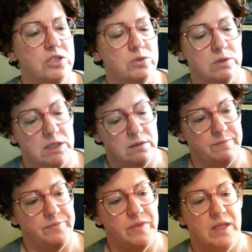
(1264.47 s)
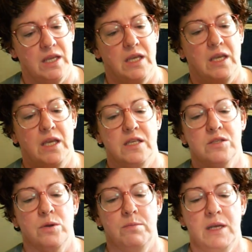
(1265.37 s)
join. So
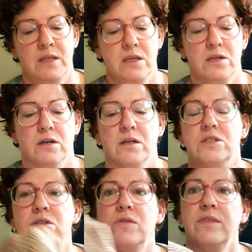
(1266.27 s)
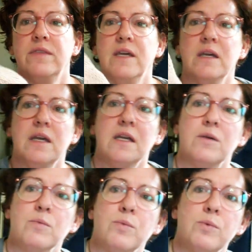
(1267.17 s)
it made the yarn too thick, and it
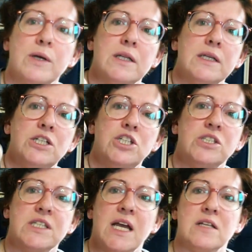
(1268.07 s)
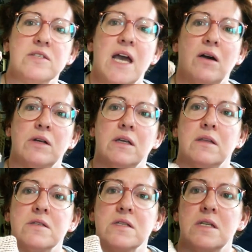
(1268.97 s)
really stands out in
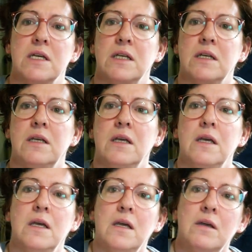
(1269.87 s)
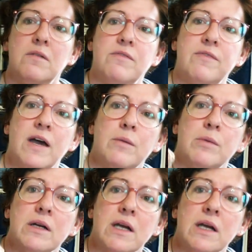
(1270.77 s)
this knitted fabric.